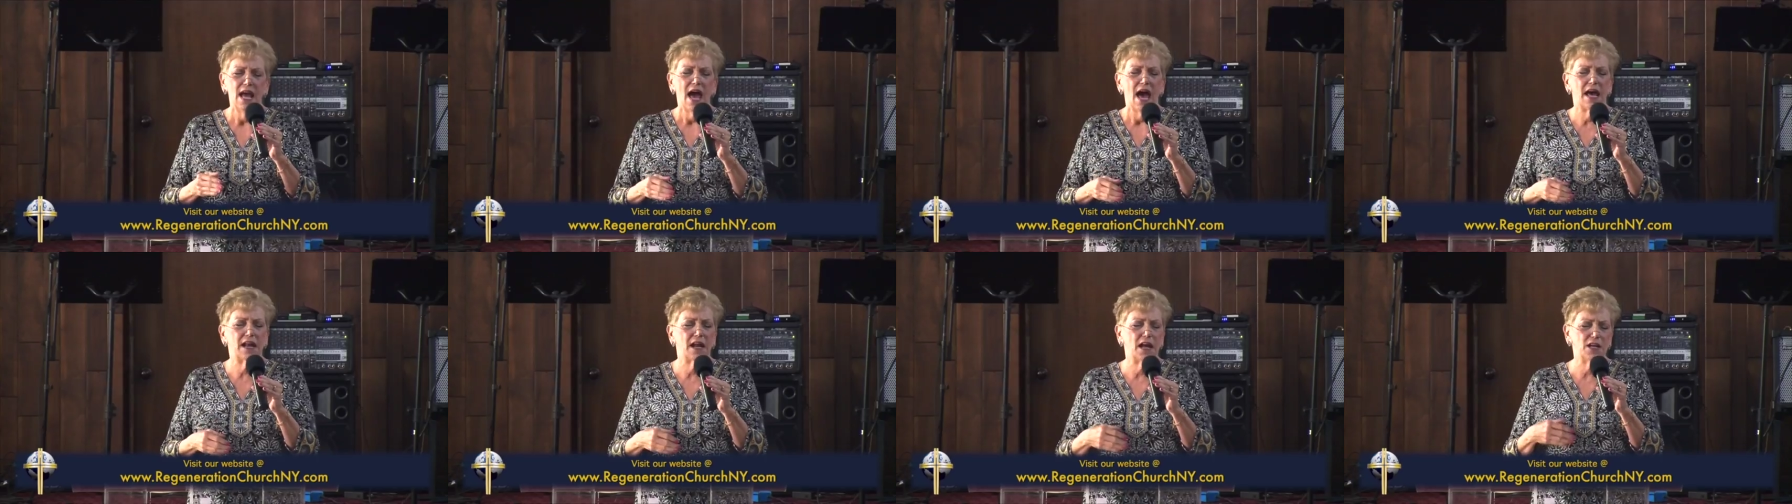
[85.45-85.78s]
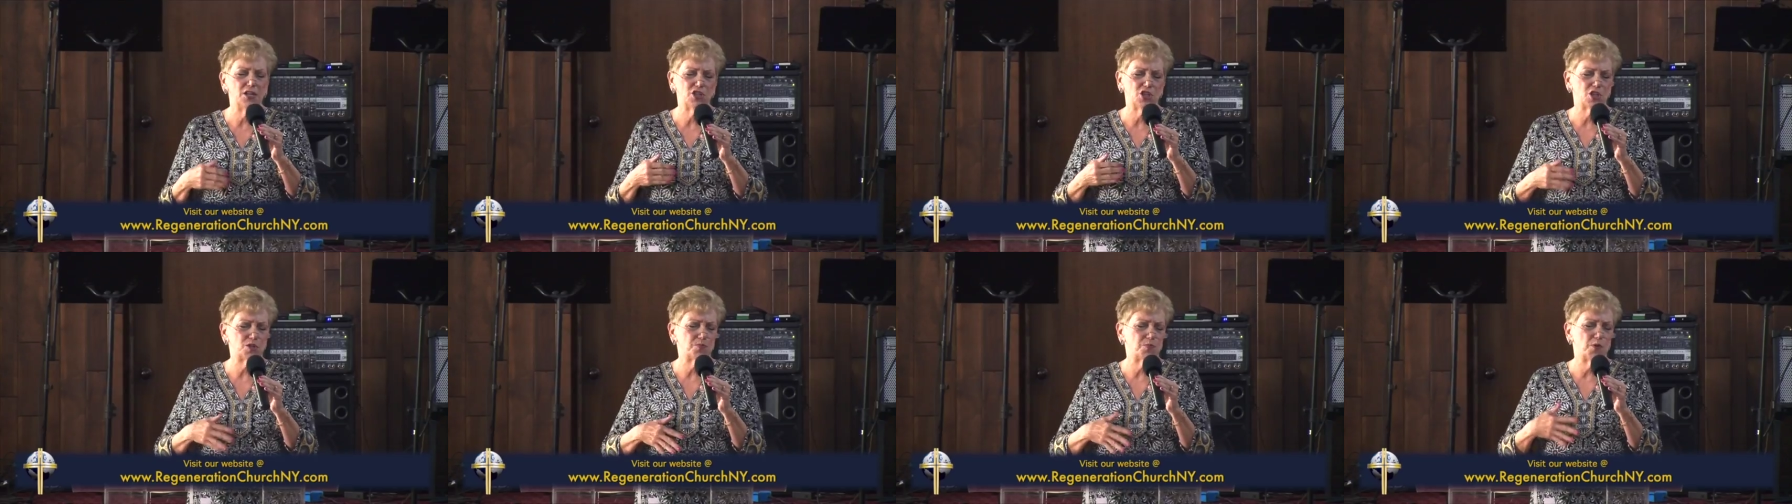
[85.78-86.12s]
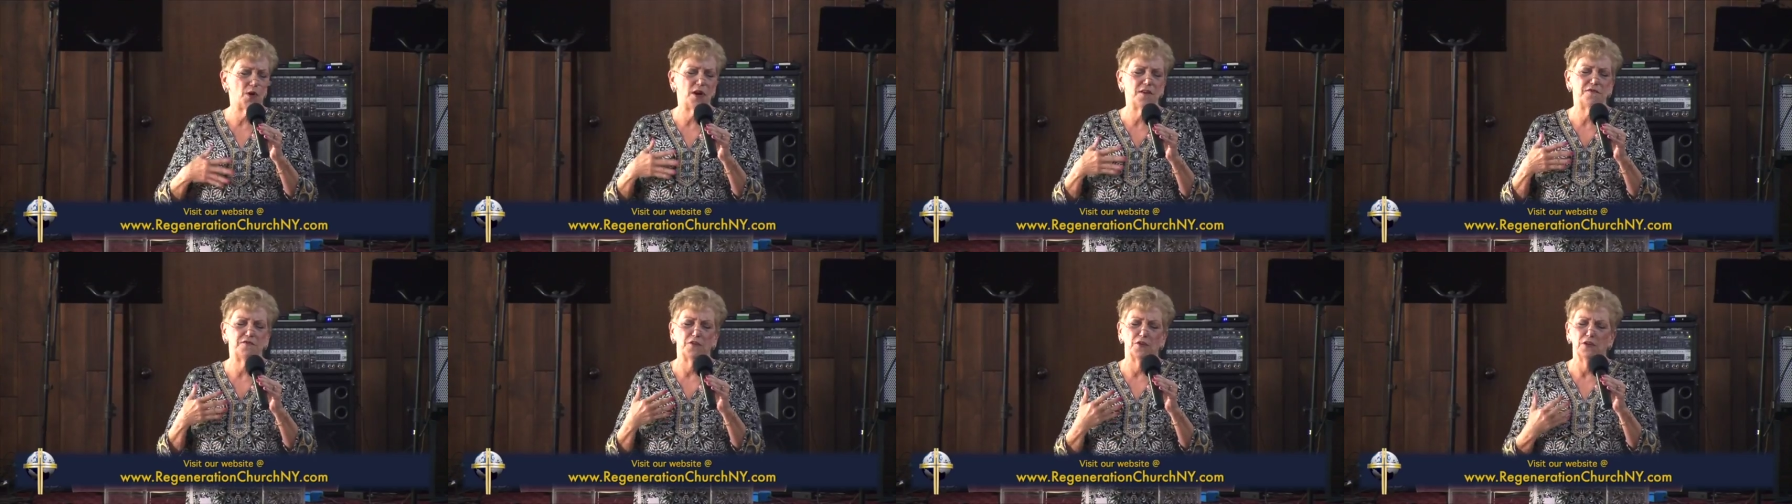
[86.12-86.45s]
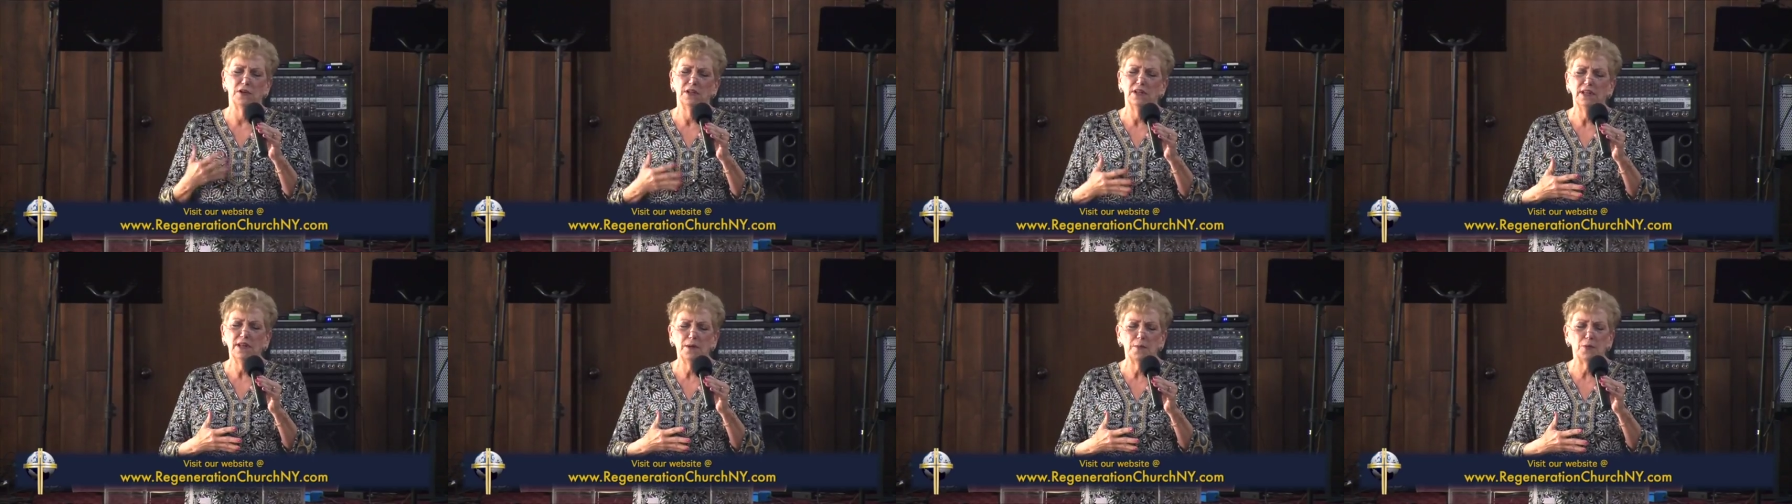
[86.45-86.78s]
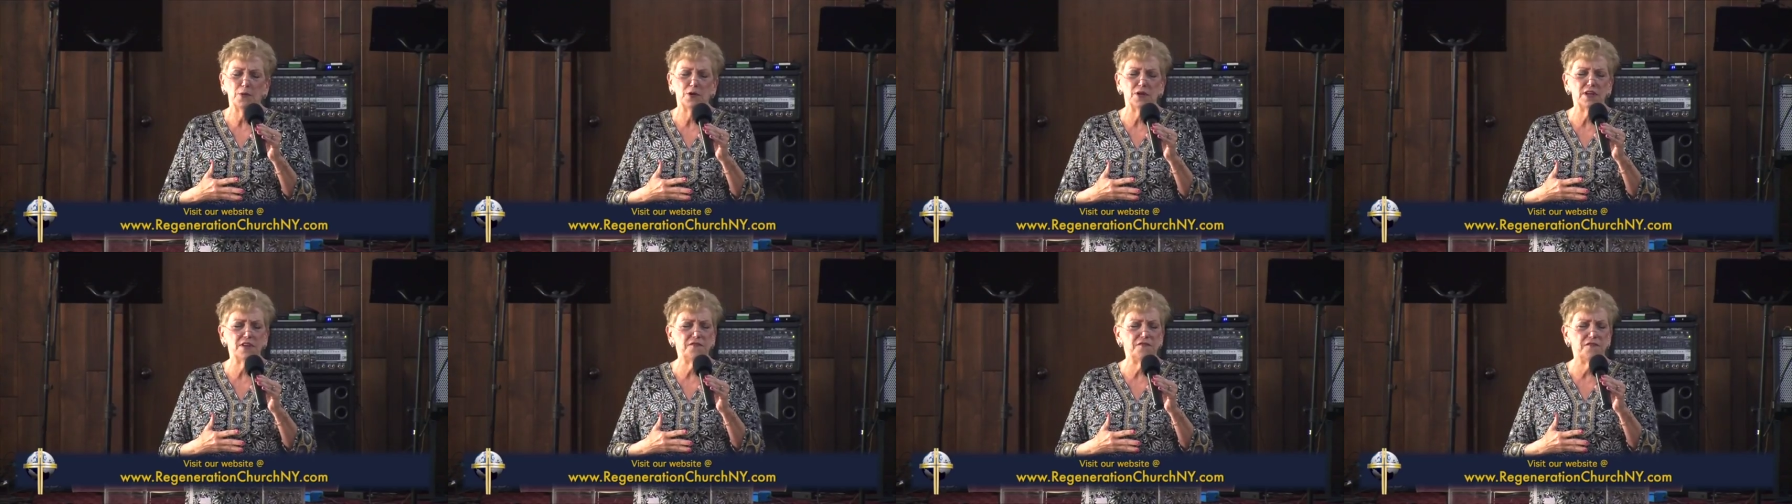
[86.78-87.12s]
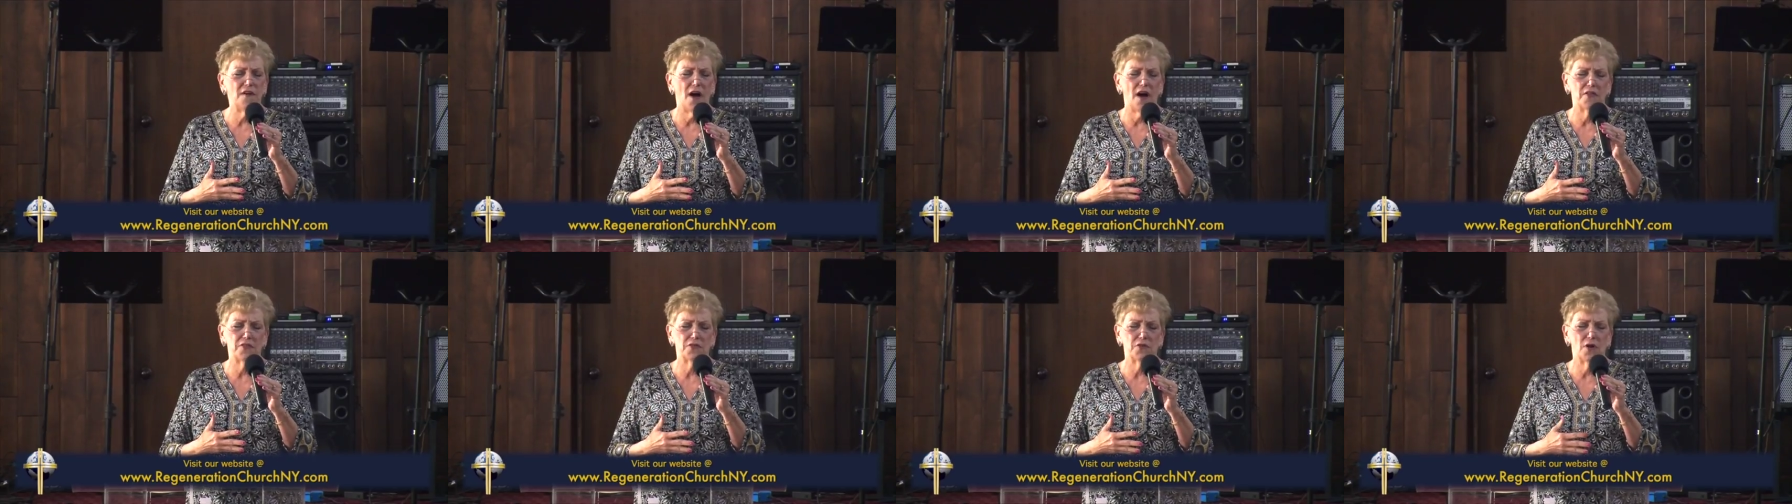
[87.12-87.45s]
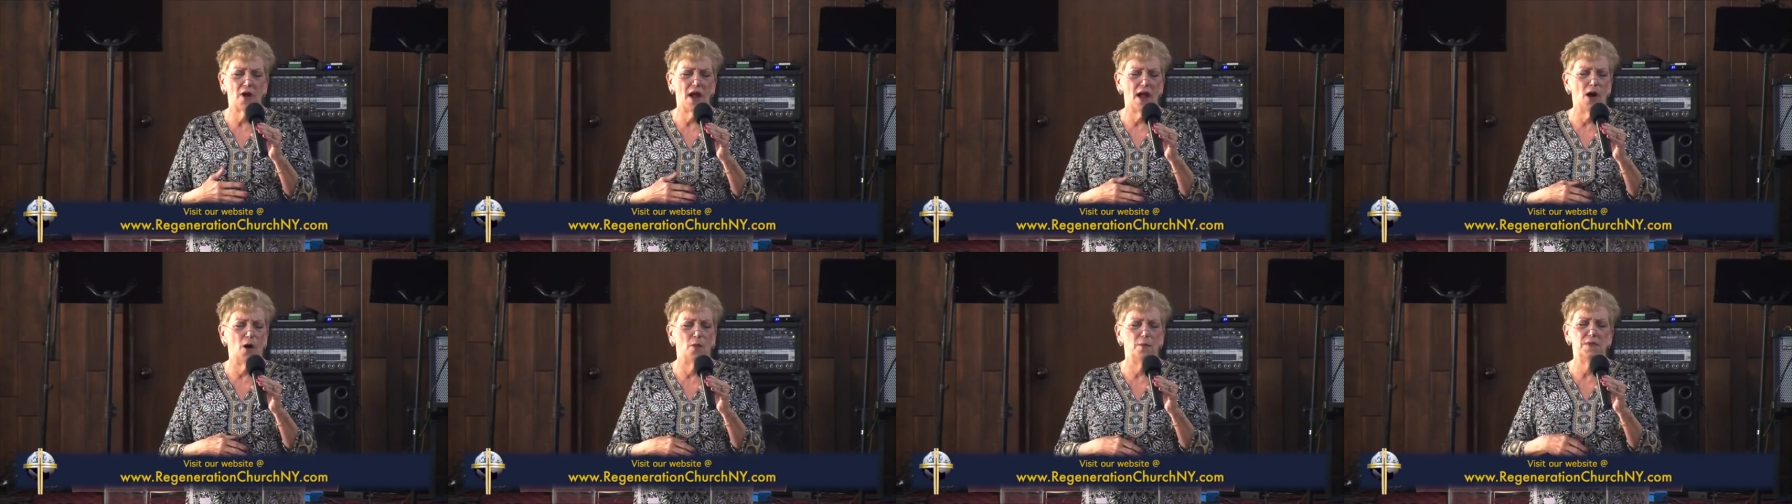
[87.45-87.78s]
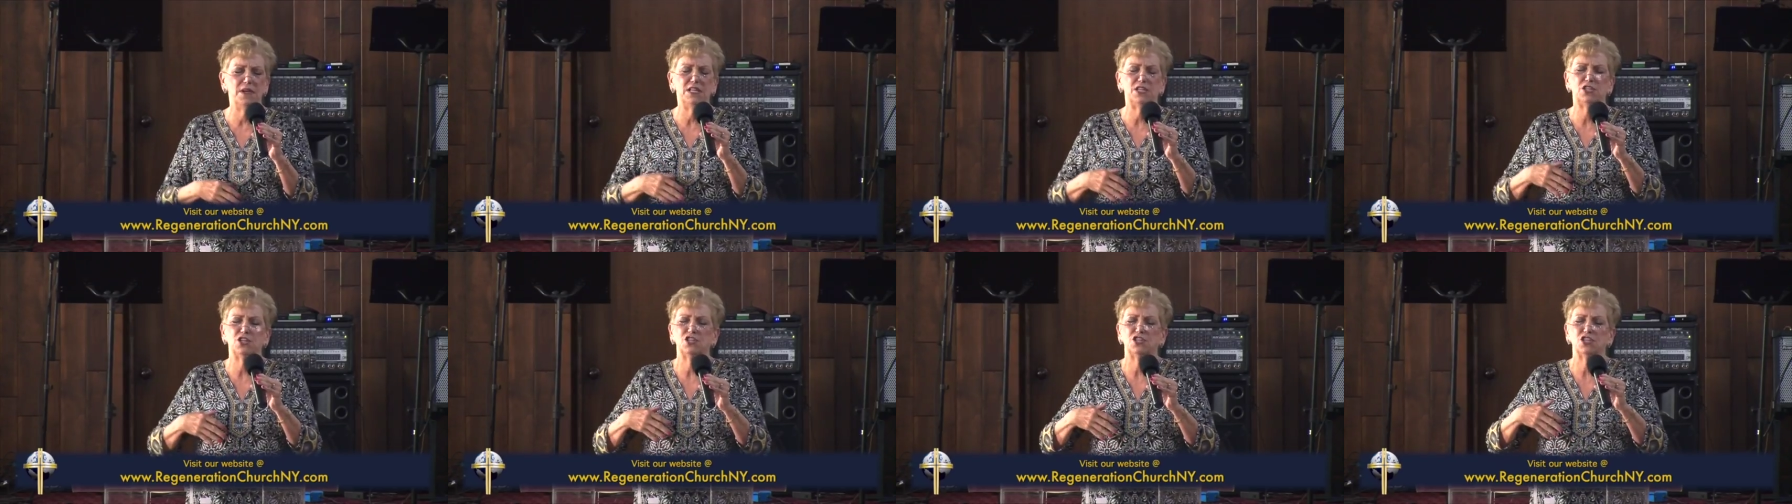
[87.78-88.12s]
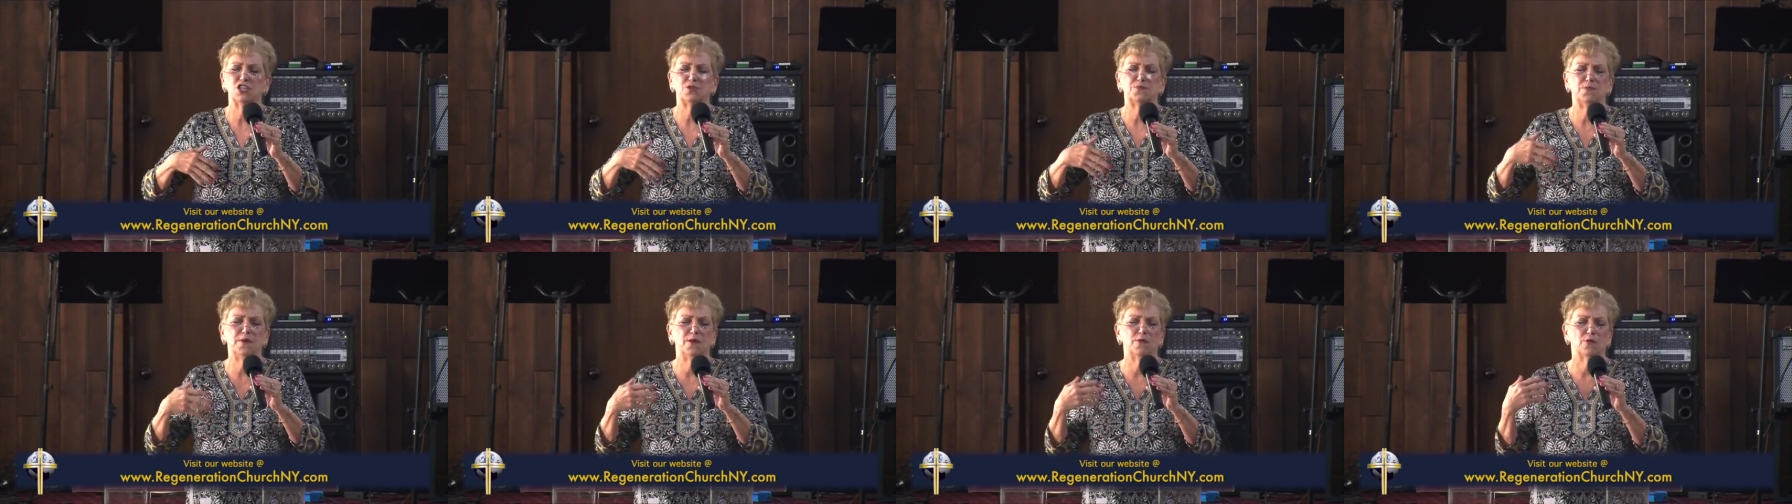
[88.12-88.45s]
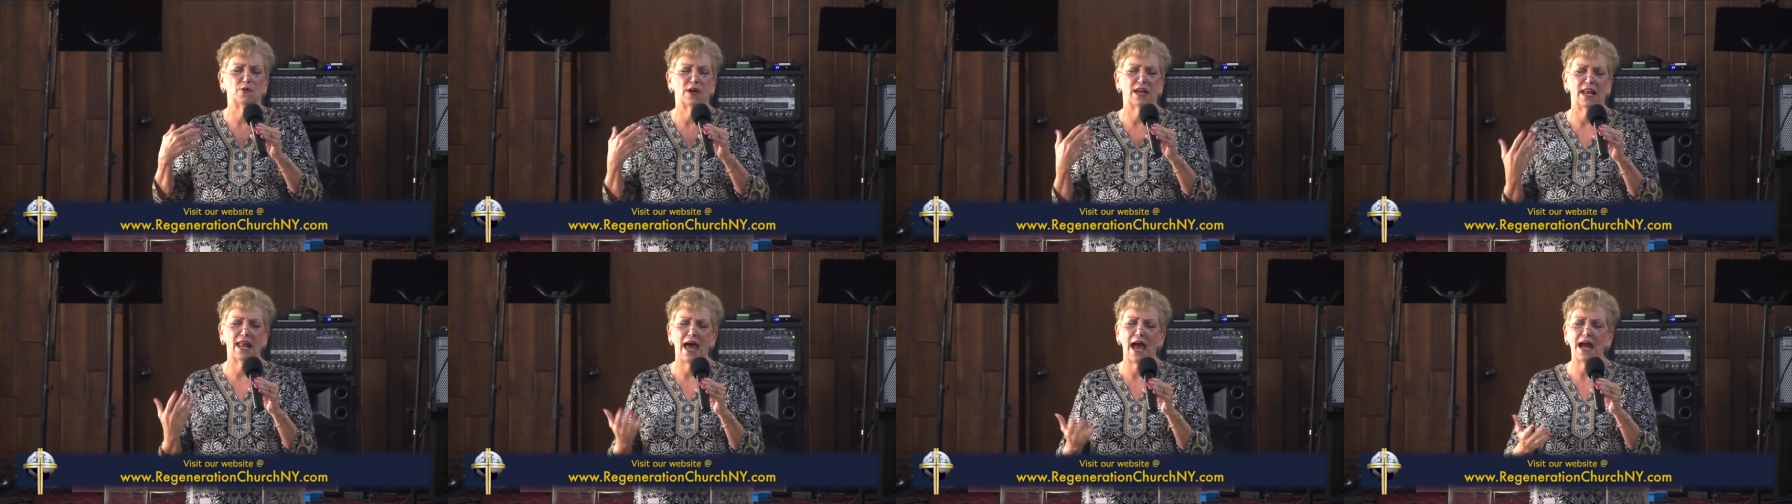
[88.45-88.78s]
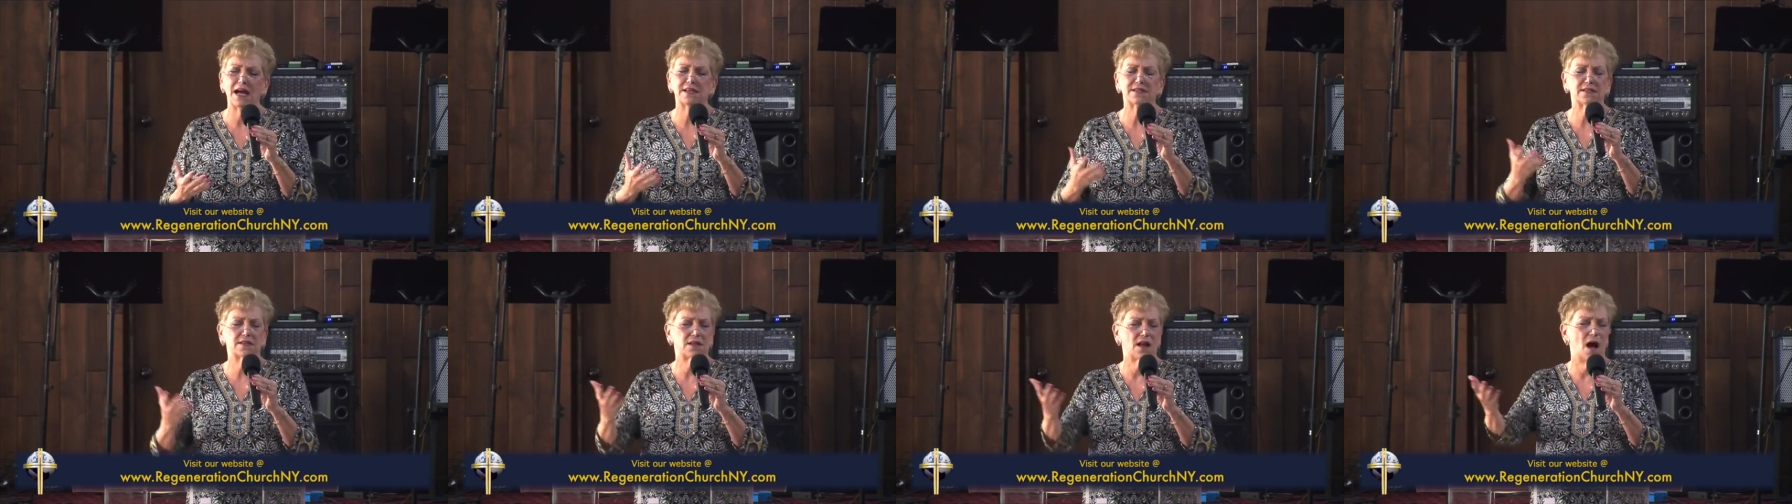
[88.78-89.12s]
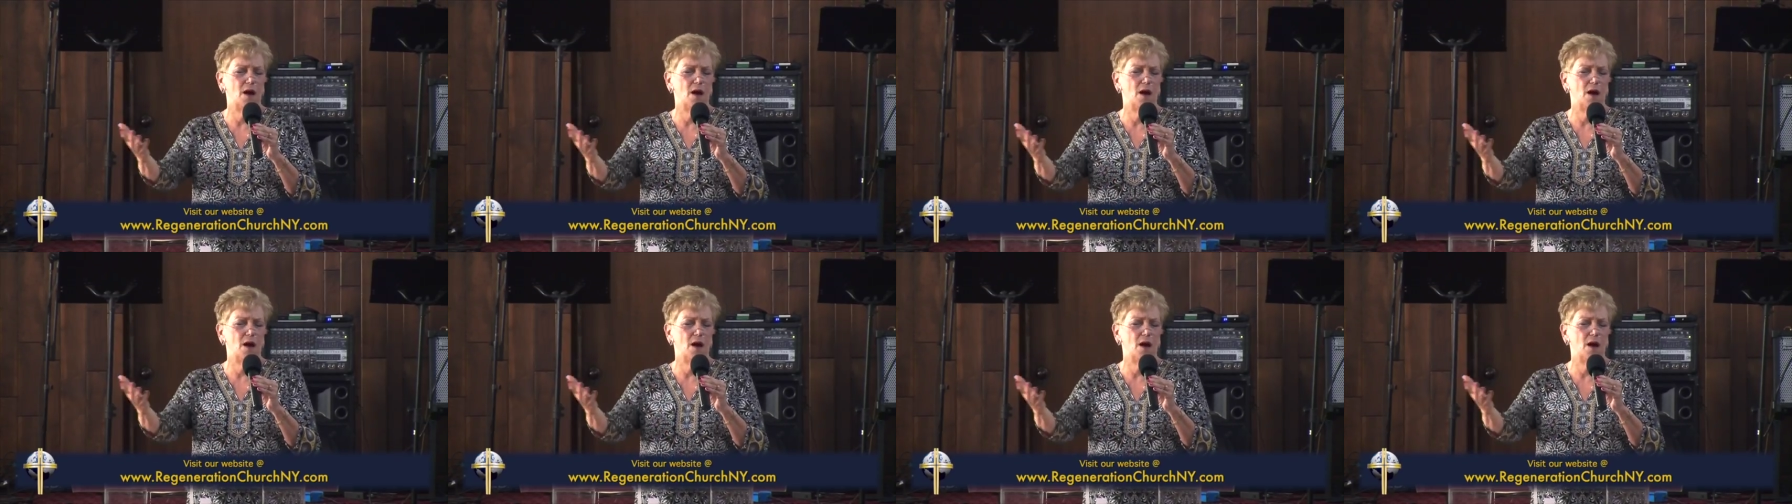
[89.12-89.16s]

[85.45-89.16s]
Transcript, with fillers: And I just pray for liberty, Father. Help me to just be relaxed.